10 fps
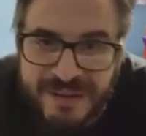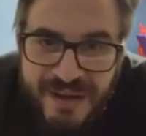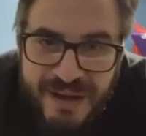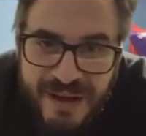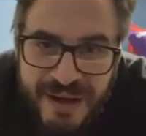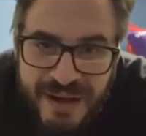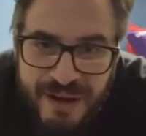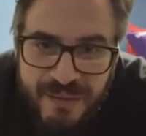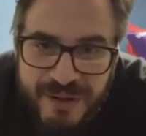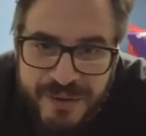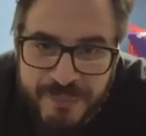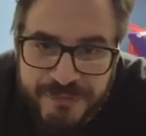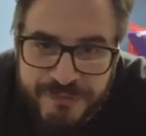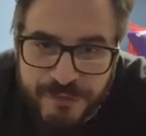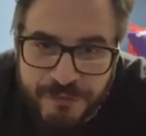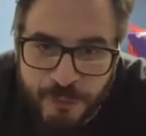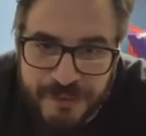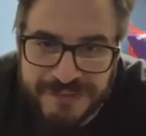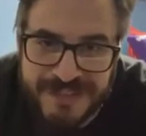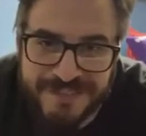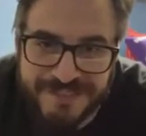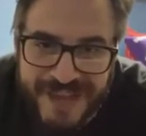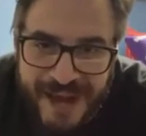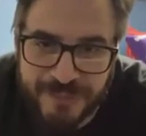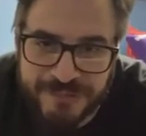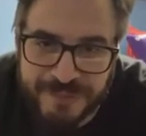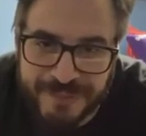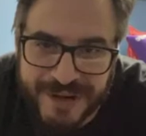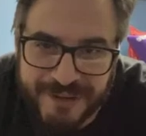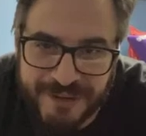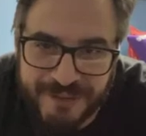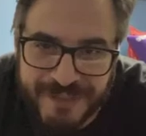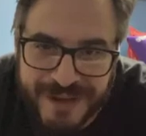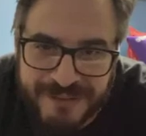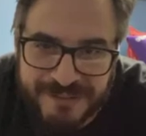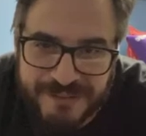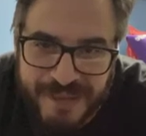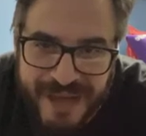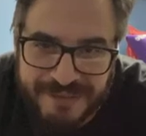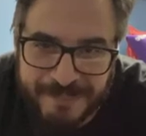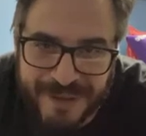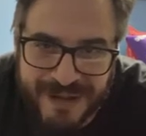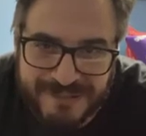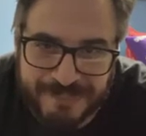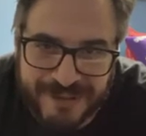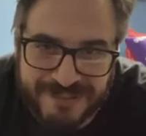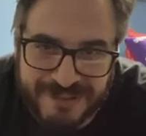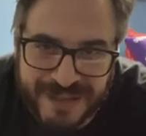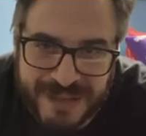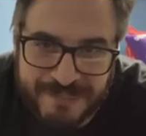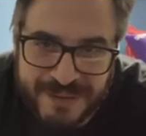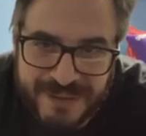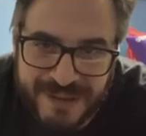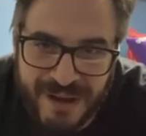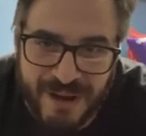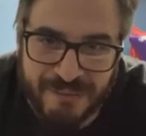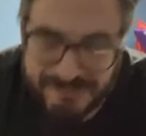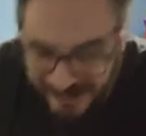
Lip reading: Air Raid went for 14,000, but I don't know if that had the box. Depends on the game. Oh,